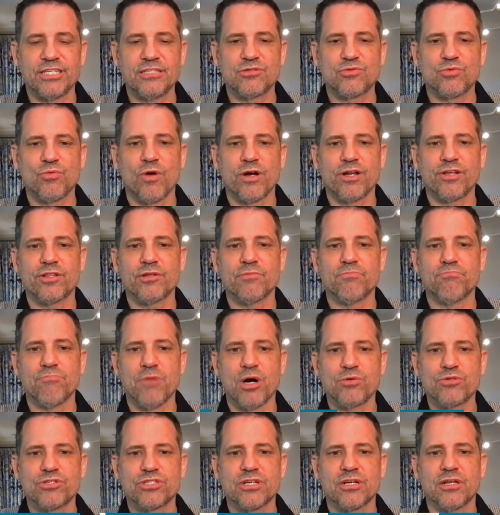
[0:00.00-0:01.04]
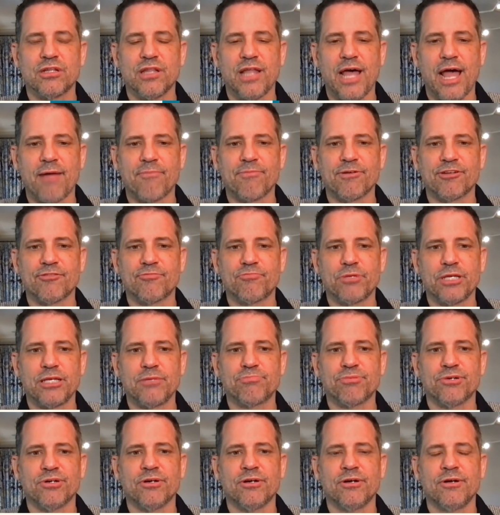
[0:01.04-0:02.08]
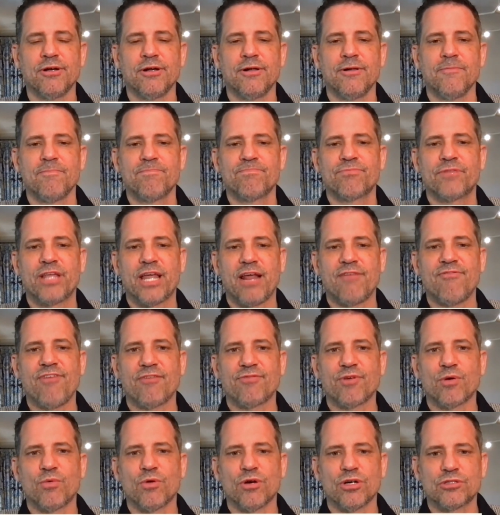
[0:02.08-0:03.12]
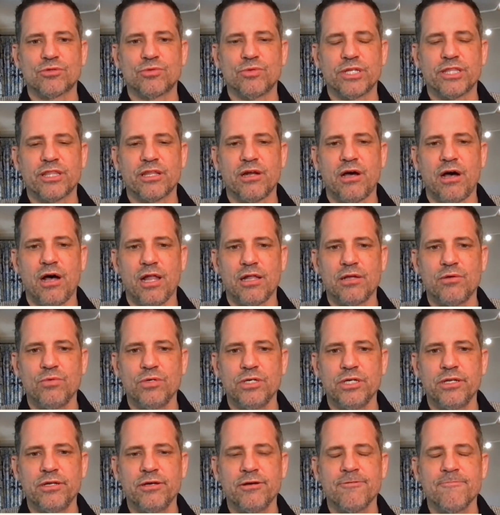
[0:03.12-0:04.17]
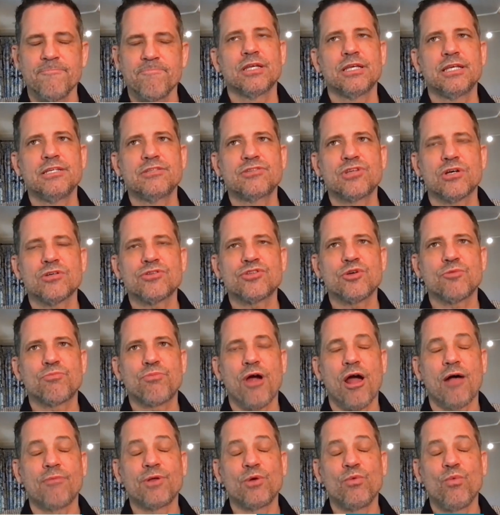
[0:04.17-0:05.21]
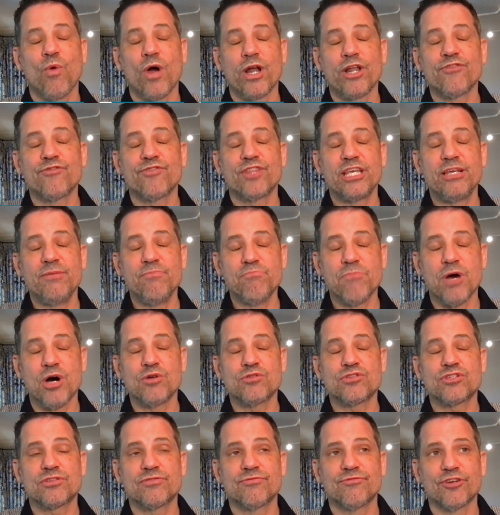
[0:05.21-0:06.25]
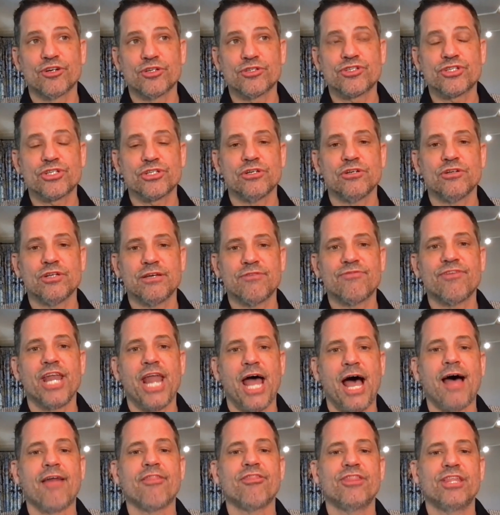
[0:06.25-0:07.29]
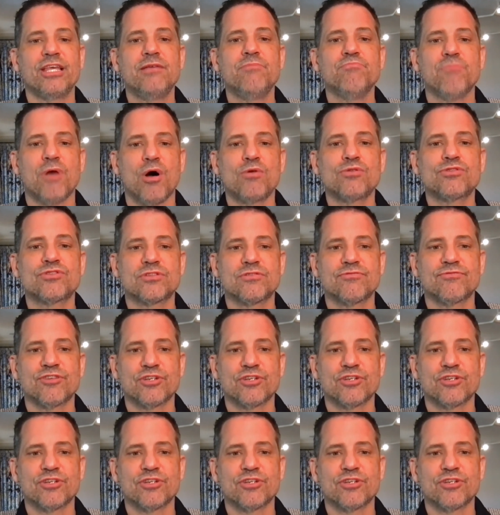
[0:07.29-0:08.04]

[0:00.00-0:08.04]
He's one of the most collaborative people that I've ever worked with in Hollywood. He's also probably one of the most versatile, if not the most